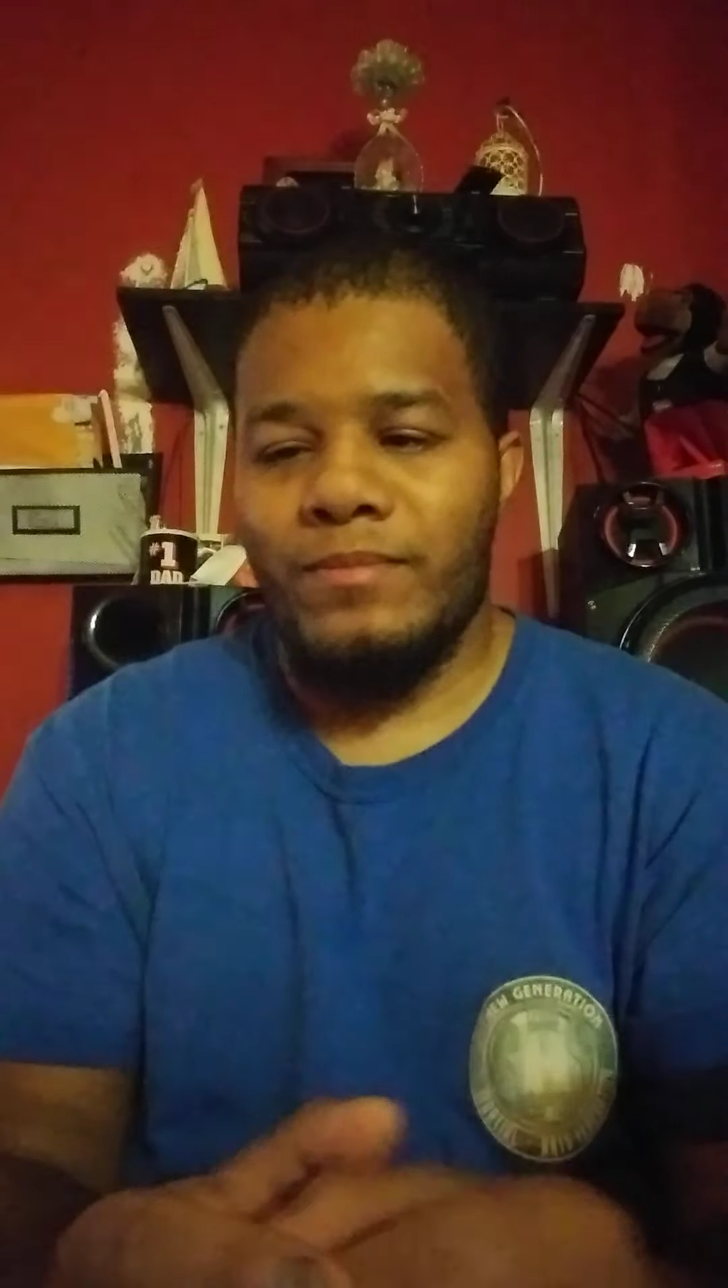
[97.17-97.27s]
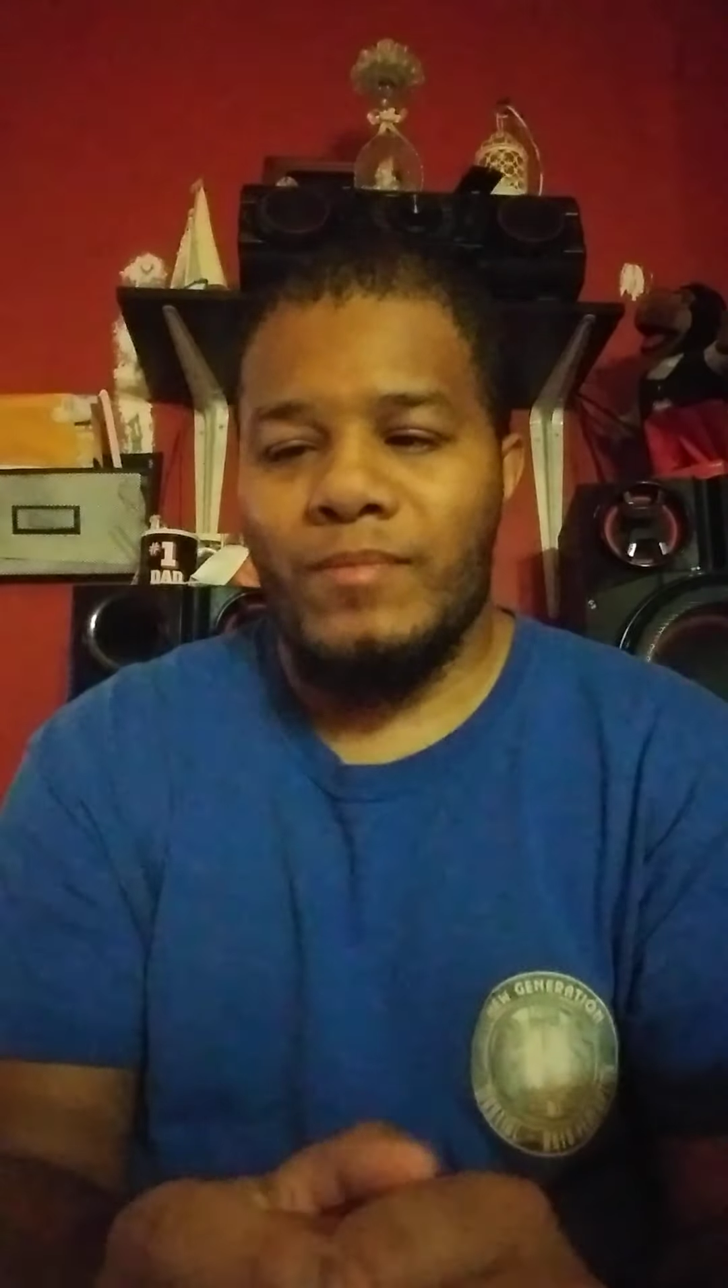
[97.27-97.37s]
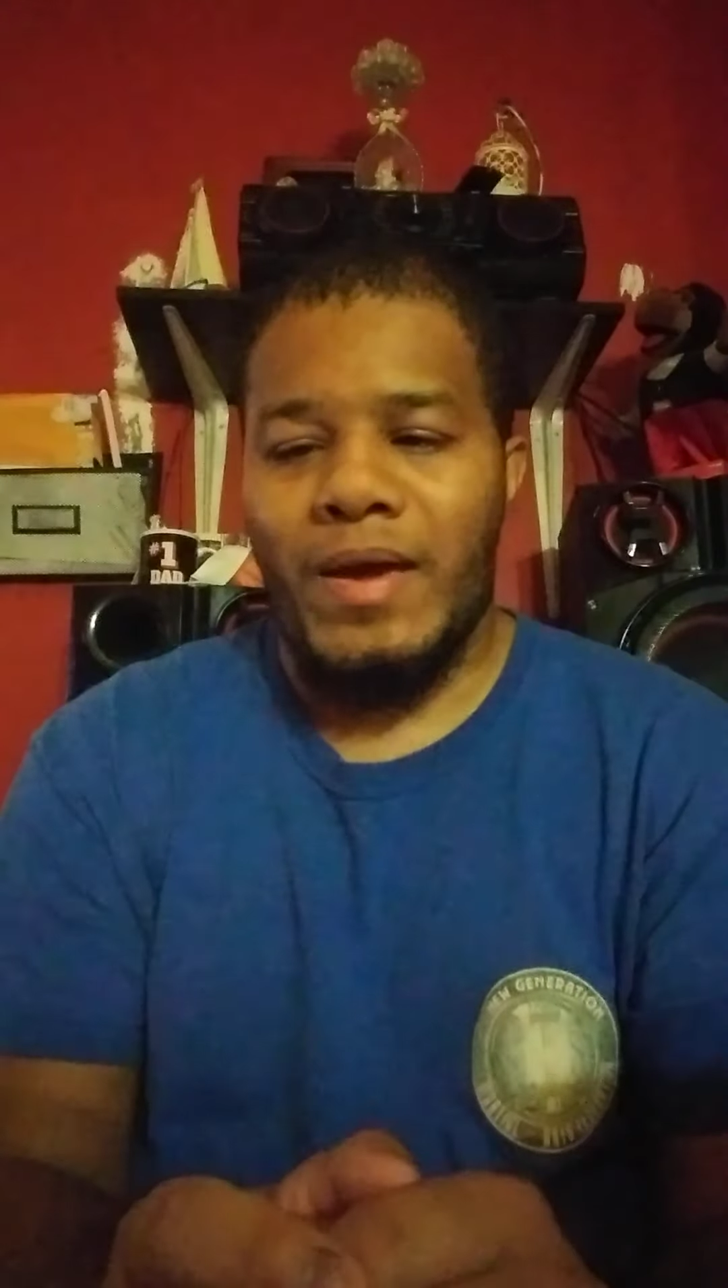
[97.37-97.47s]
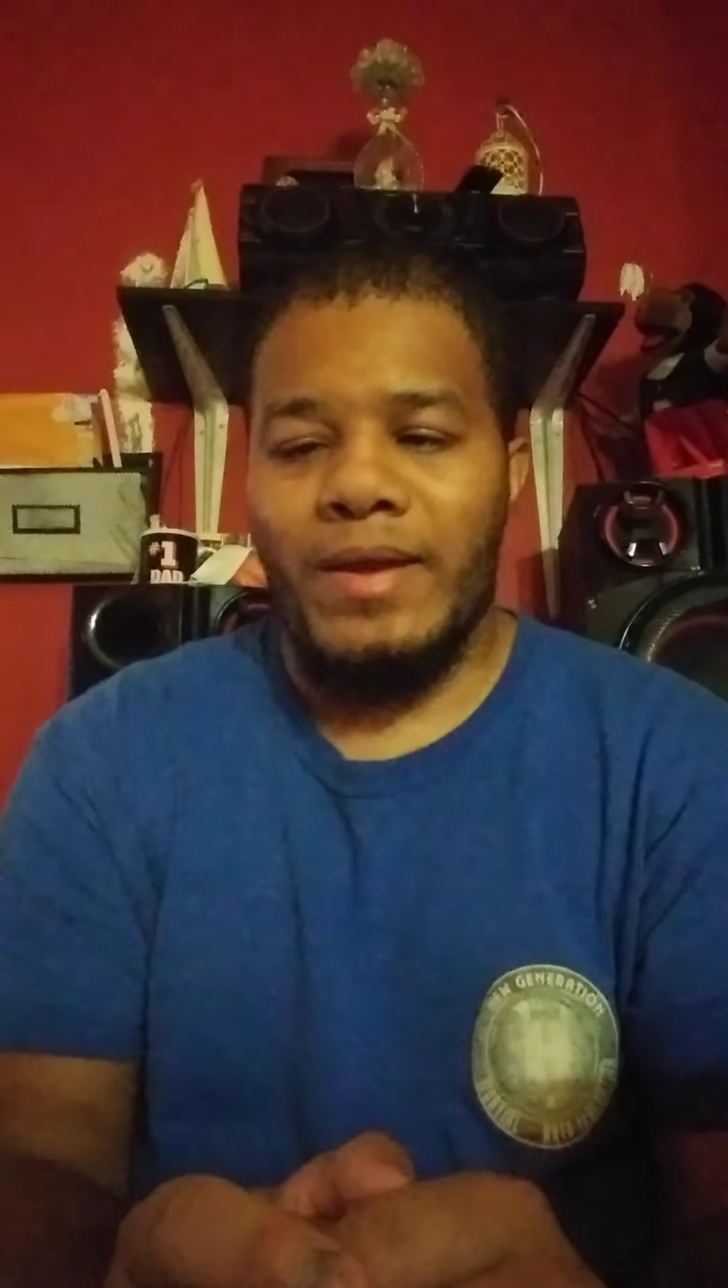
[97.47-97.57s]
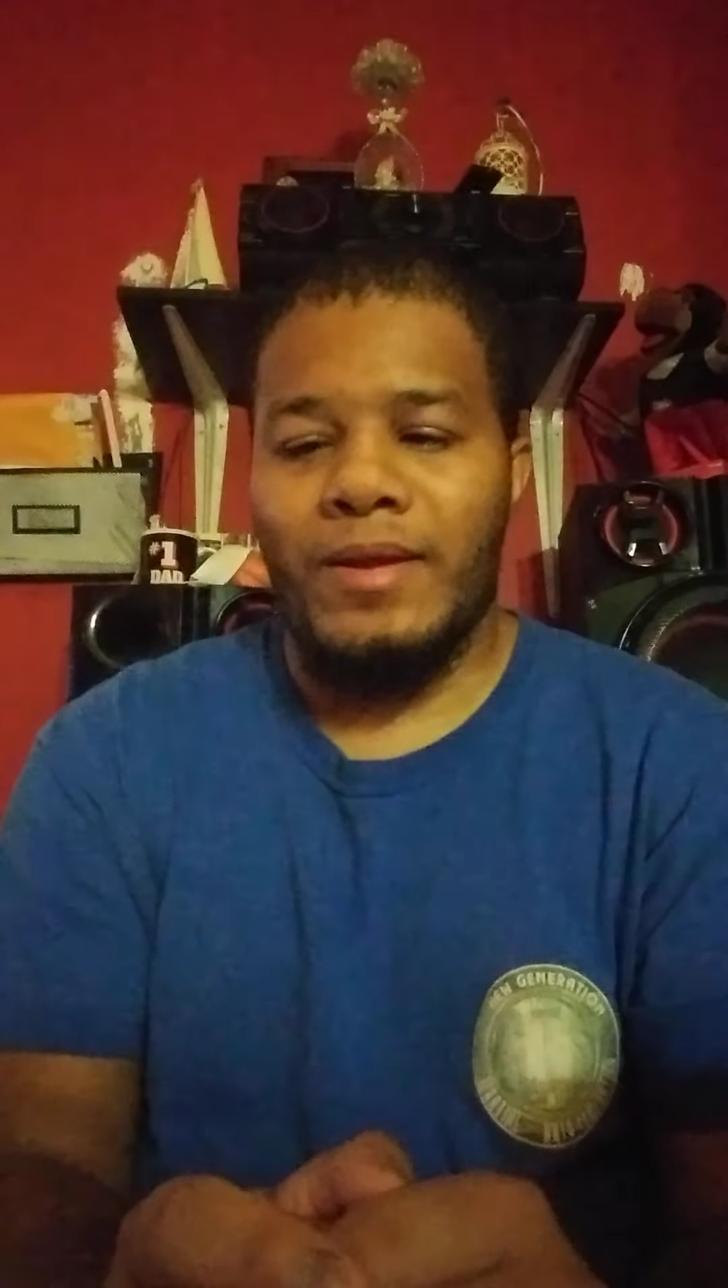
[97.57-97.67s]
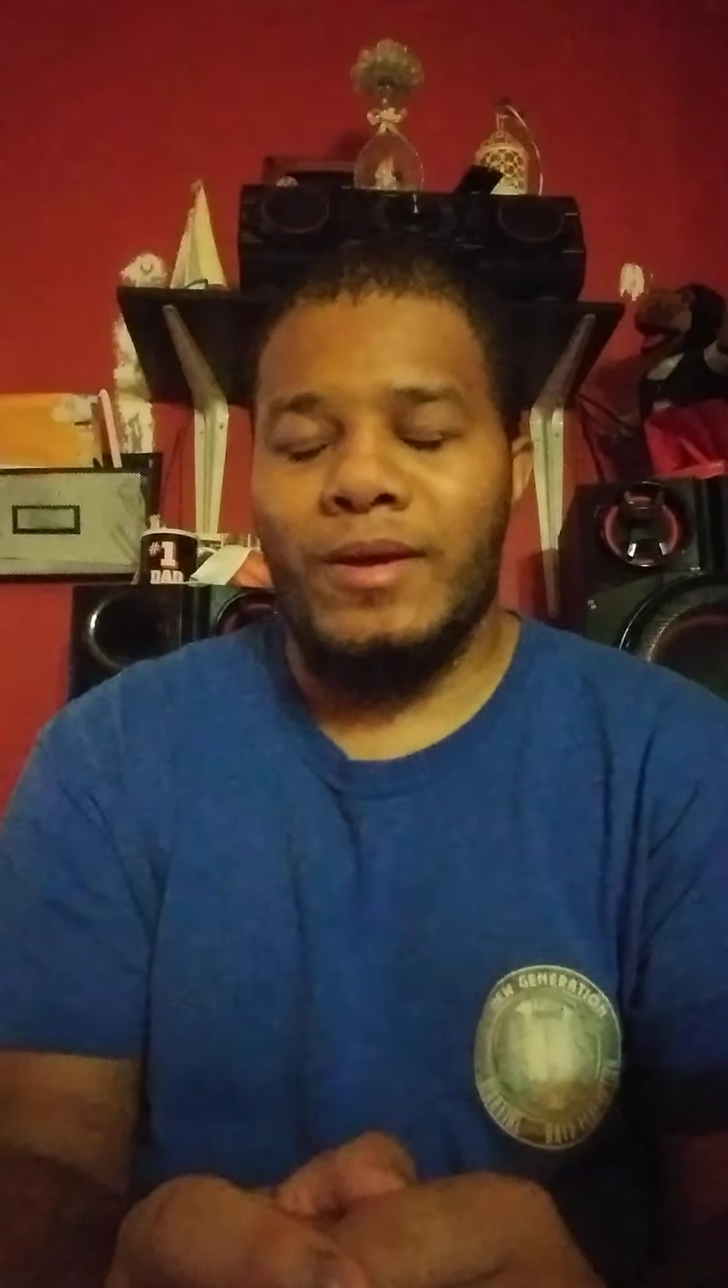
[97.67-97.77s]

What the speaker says: man.